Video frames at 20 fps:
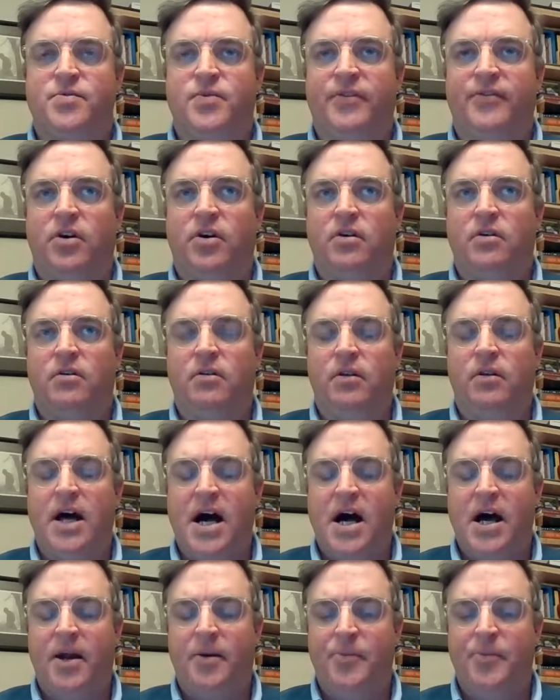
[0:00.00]
we've heard a
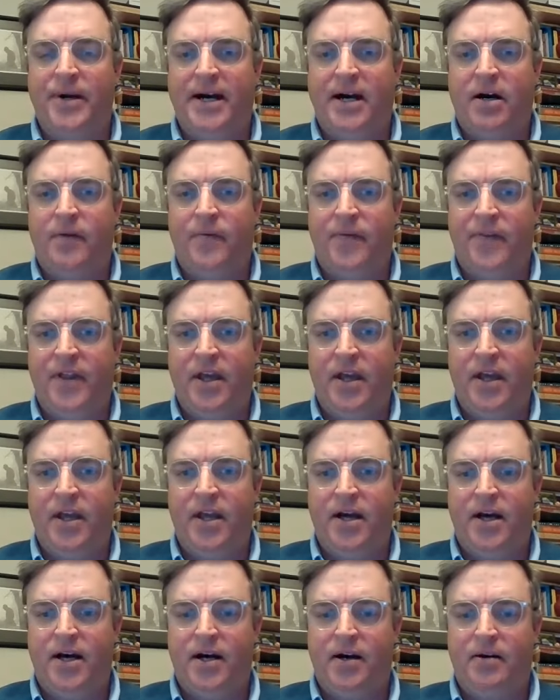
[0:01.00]
lot about
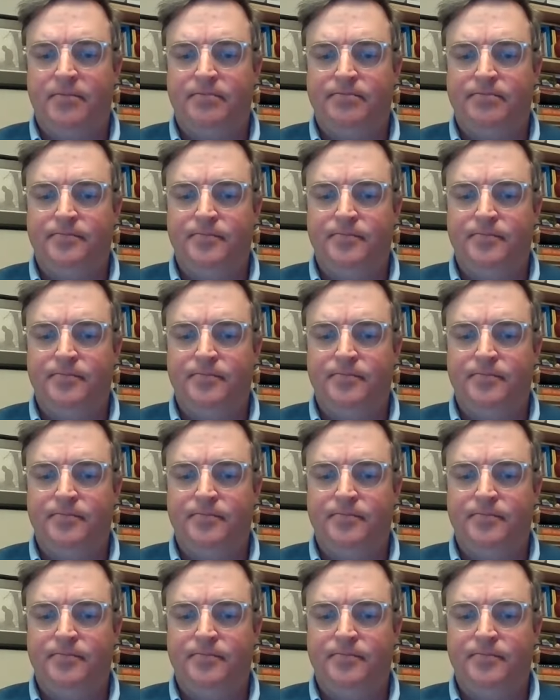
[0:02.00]
the